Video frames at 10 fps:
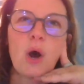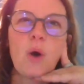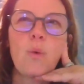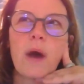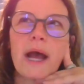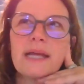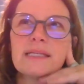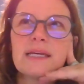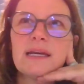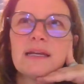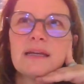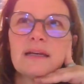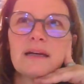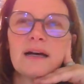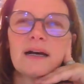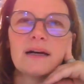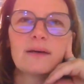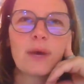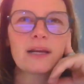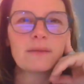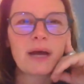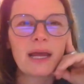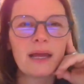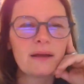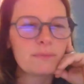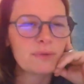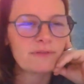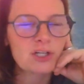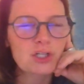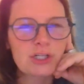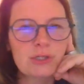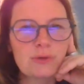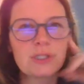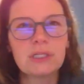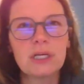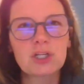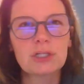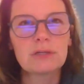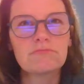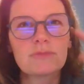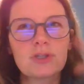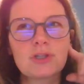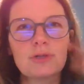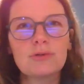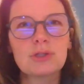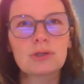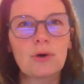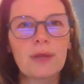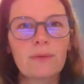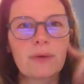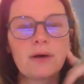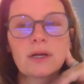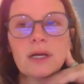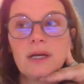why did my professional association choose to go that route?